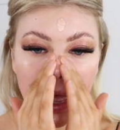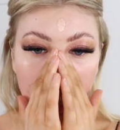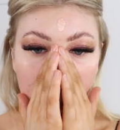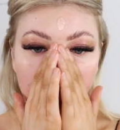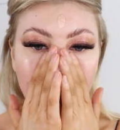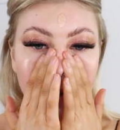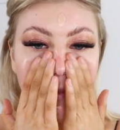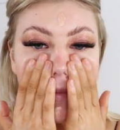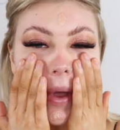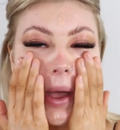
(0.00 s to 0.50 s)

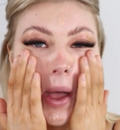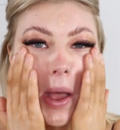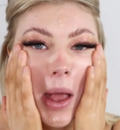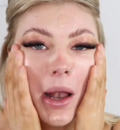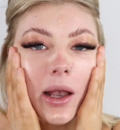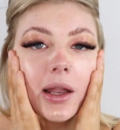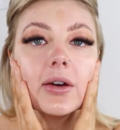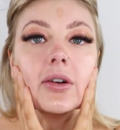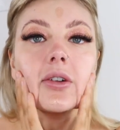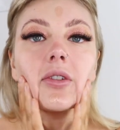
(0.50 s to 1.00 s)

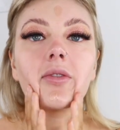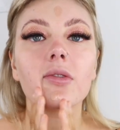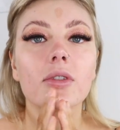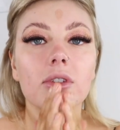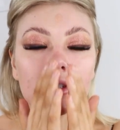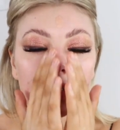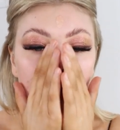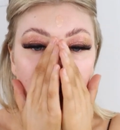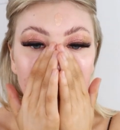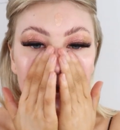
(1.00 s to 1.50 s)
a
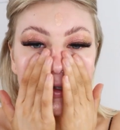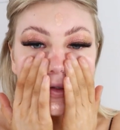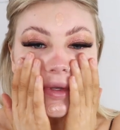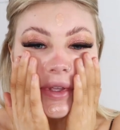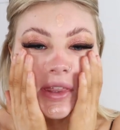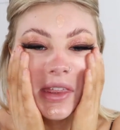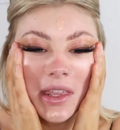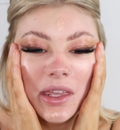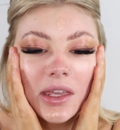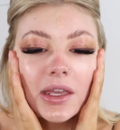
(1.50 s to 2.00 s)
little
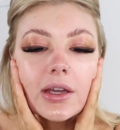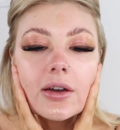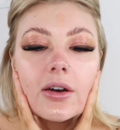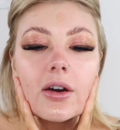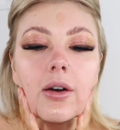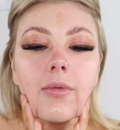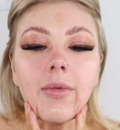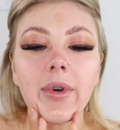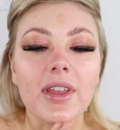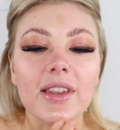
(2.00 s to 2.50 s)
story thing
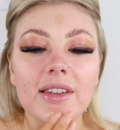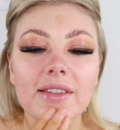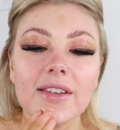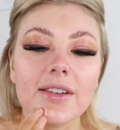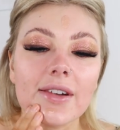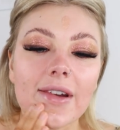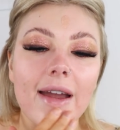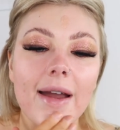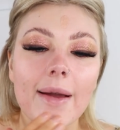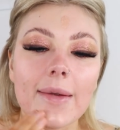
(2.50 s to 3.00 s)
on my
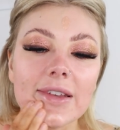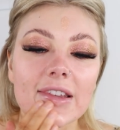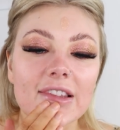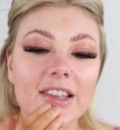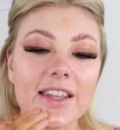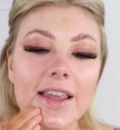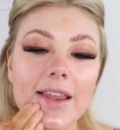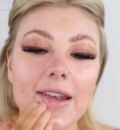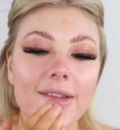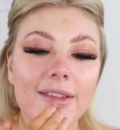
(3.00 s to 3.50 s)
Instagram,
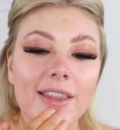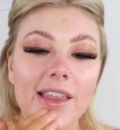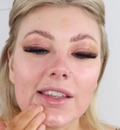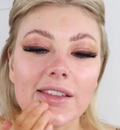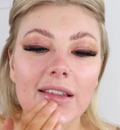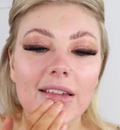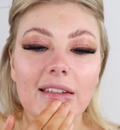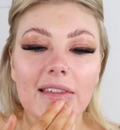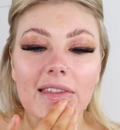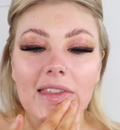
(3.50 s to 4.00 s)
just said if
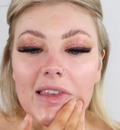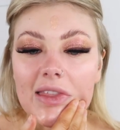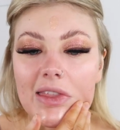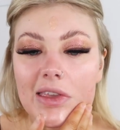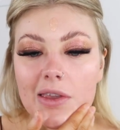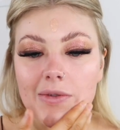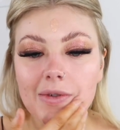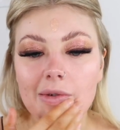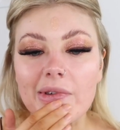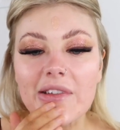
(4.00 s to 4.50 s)
there's anything
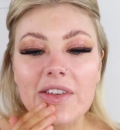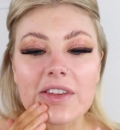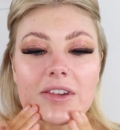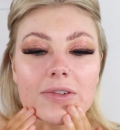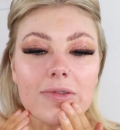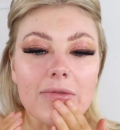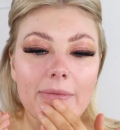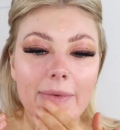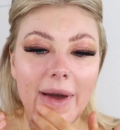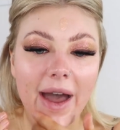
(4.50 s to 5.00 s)
that you want me to
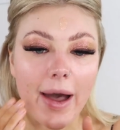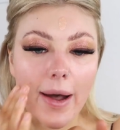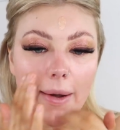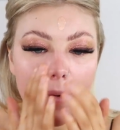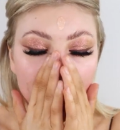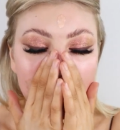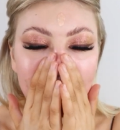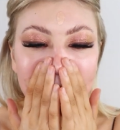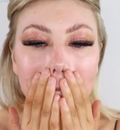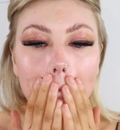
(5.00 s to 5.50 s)
talk
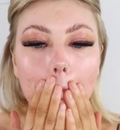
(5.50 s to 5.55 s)
about,